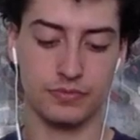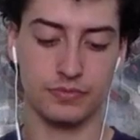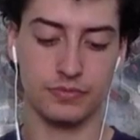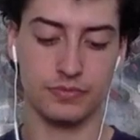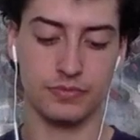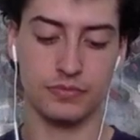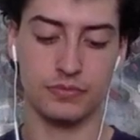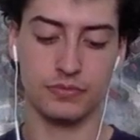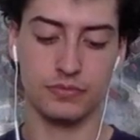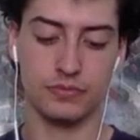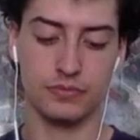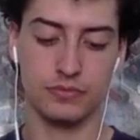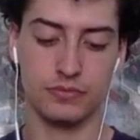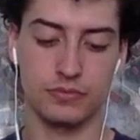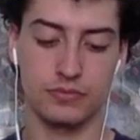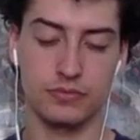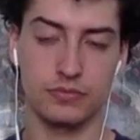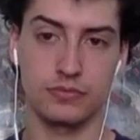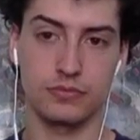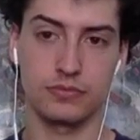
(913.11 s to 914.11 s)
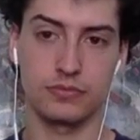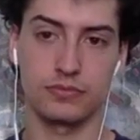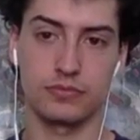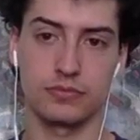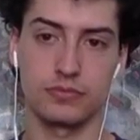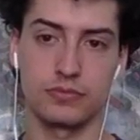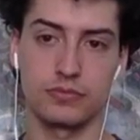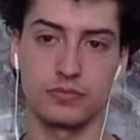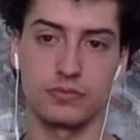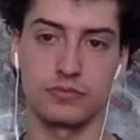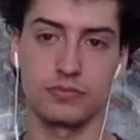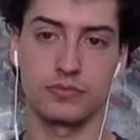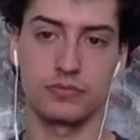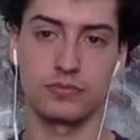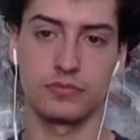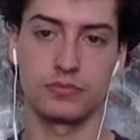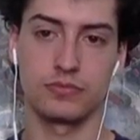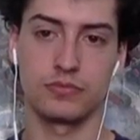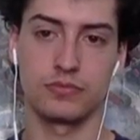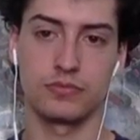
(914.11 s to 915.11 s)

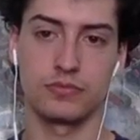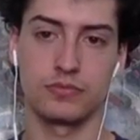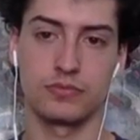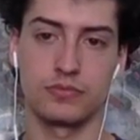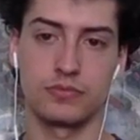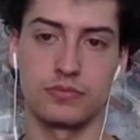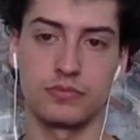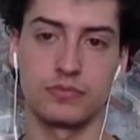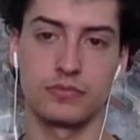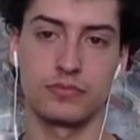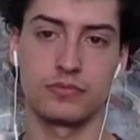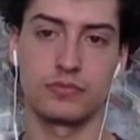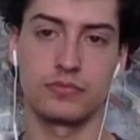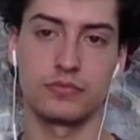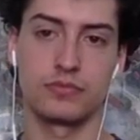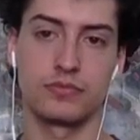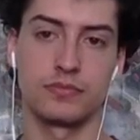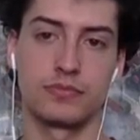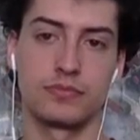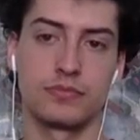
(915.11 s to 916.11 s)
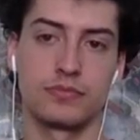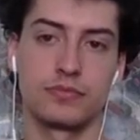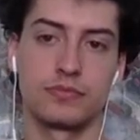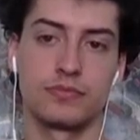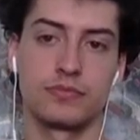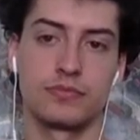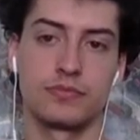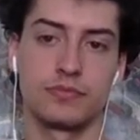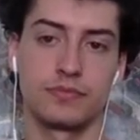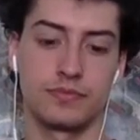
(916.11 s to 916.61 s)
(silent)